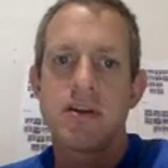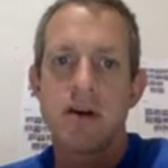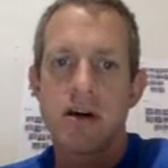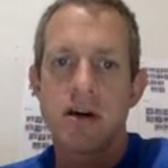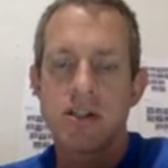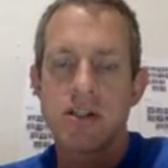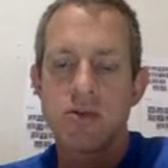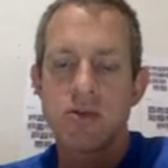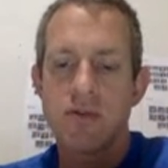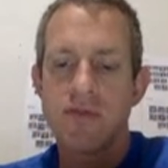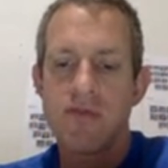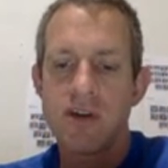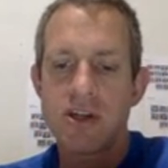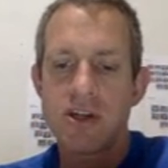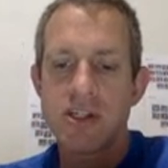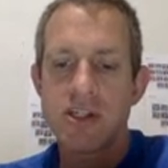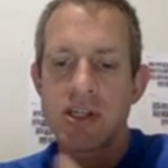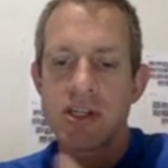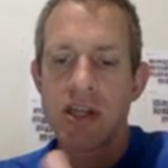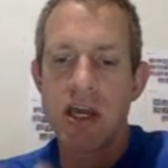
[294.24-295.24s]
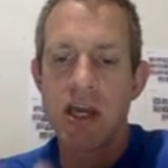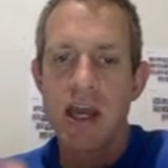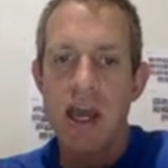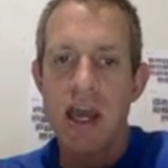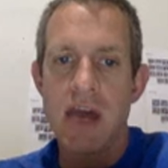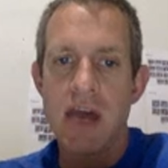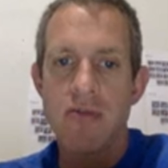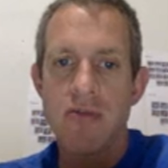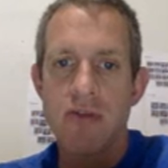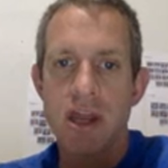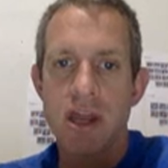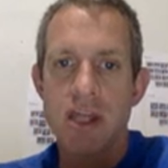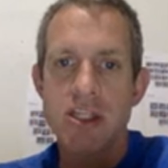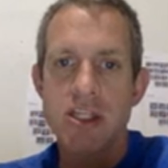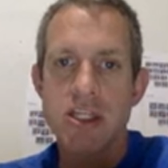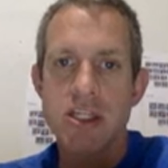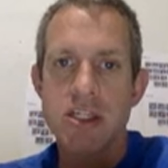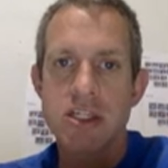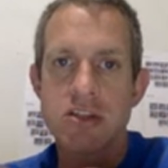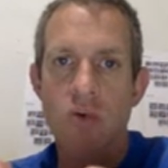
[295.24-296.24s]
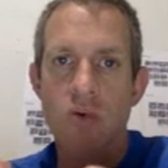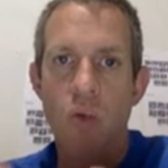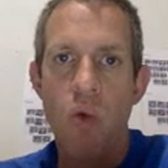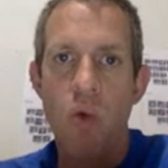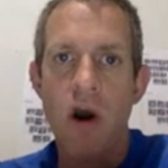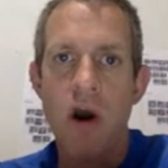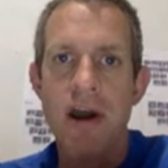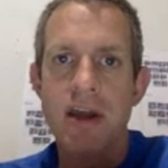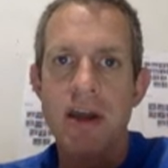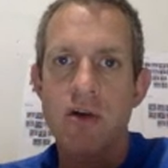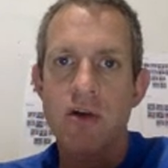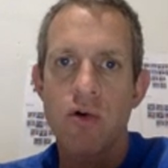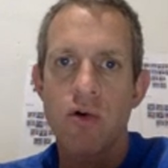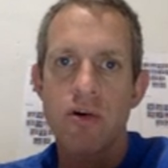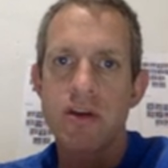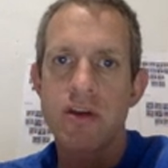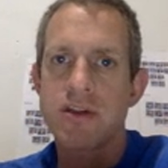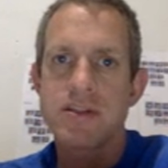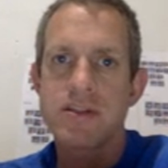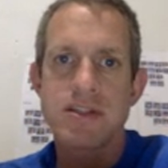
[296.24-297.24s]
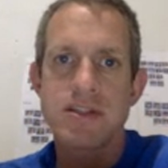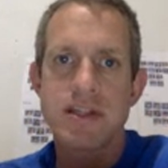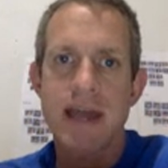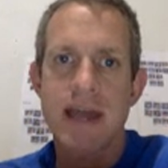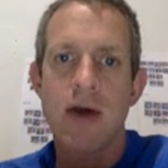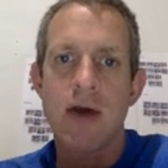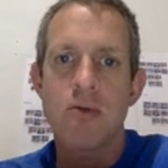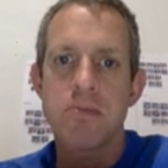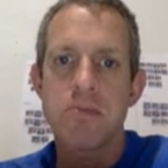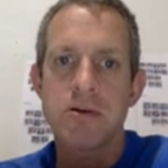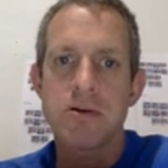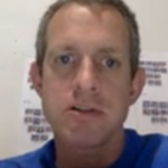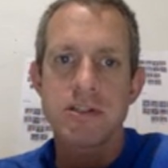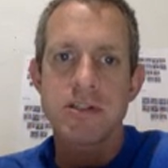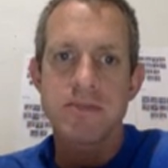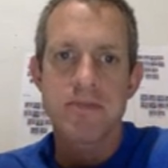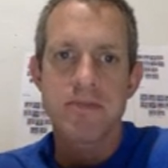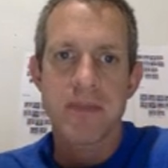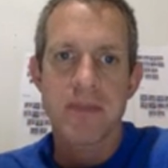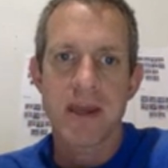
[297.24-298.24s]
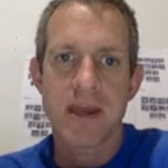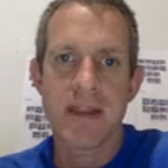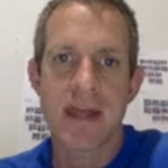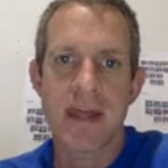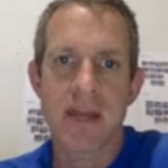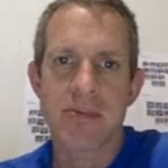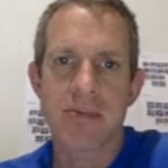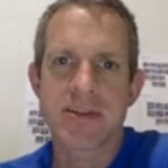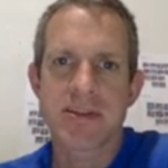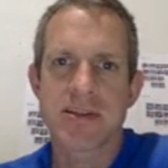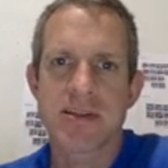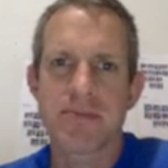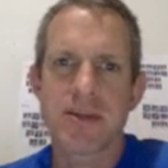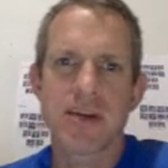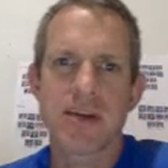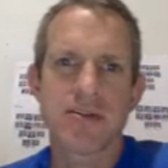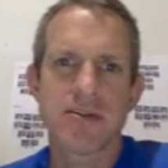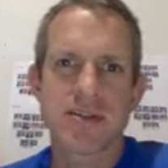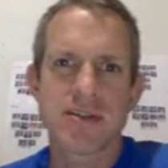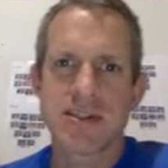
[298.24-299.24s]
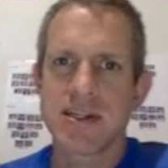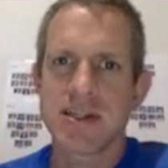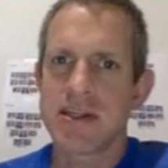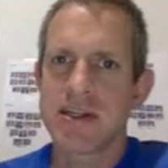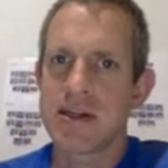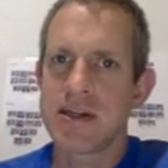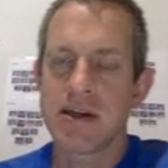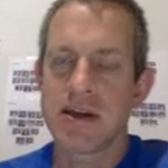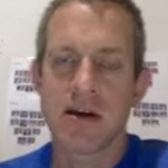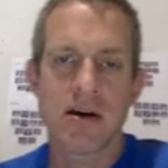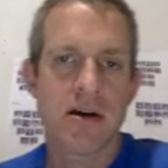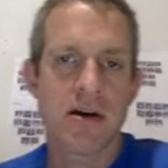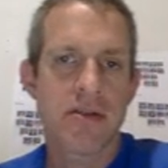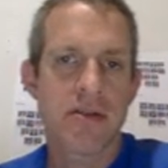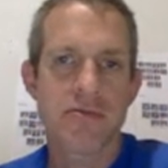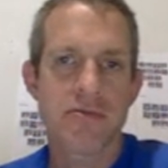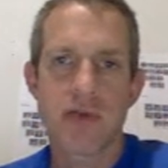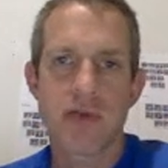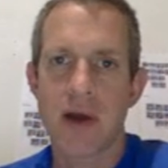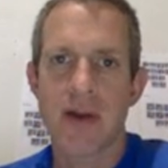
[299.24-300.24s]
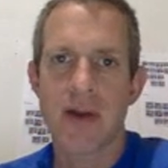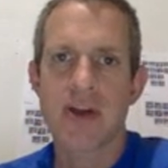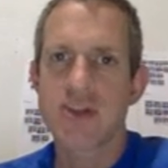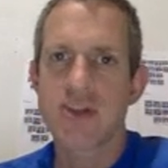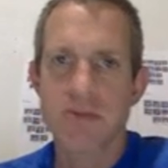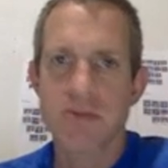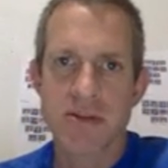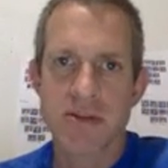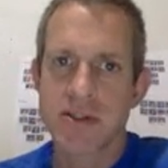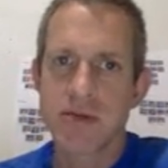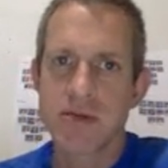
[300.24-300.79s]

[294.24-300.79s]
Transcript: to a function, and range is the y coordinates, the outputs. And that'll be something you'll see throughout Algebra 2